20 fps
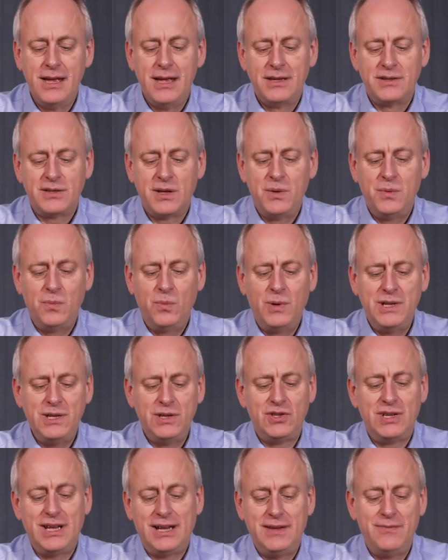So when
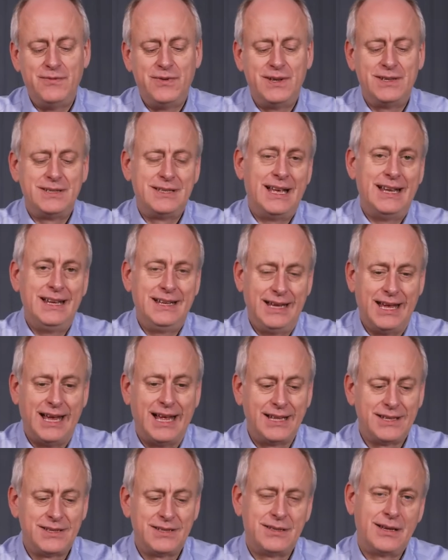you're checking first aid
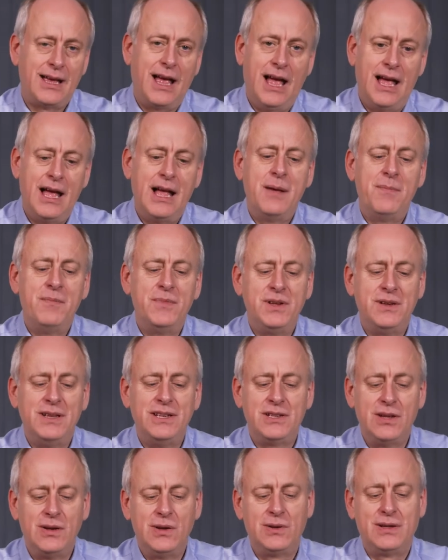kits, you
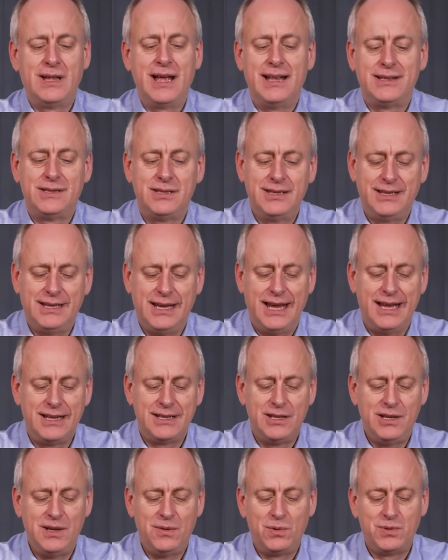need to look at the kit,
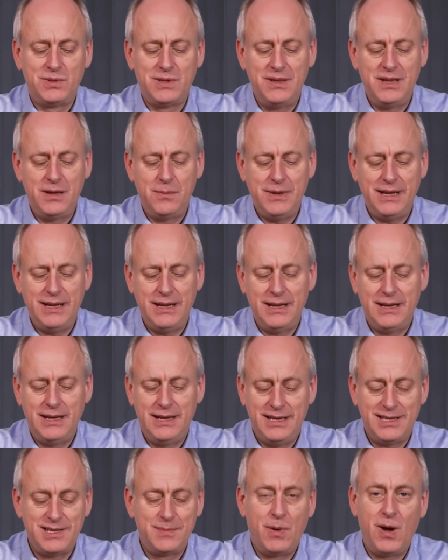and also there'll be
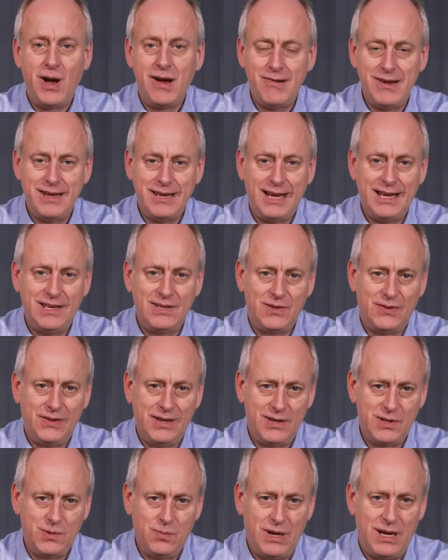an expiry date on
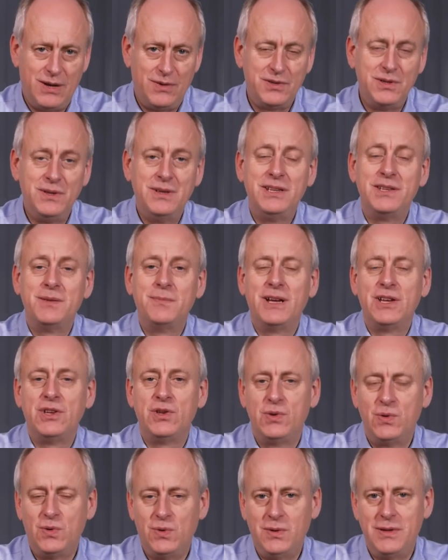there as well. So you need to make
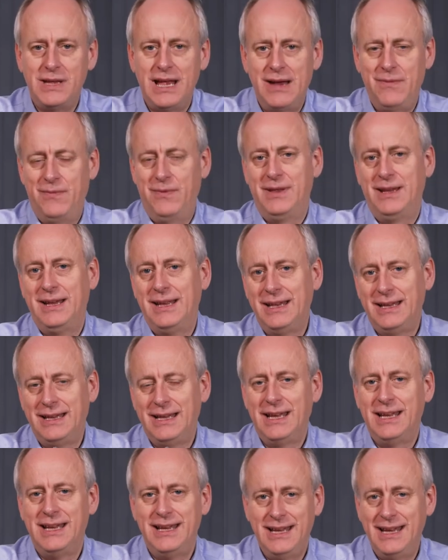sure that everything in the
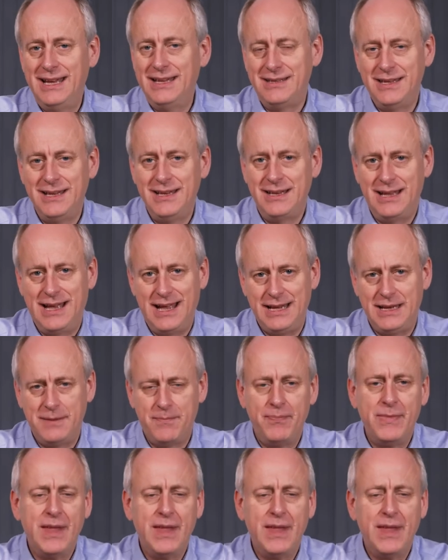kit is in date.